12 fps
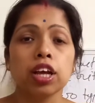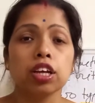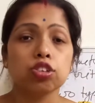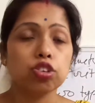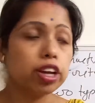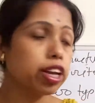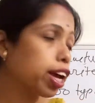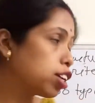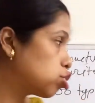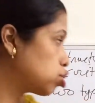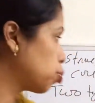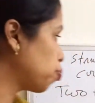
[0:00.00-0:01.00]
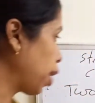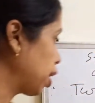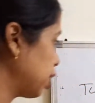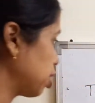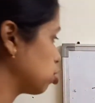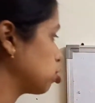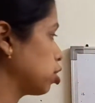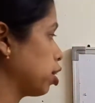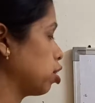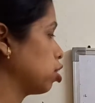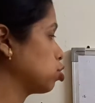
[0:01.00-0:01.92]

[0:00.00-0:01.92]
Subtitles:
So in case of the bilayer,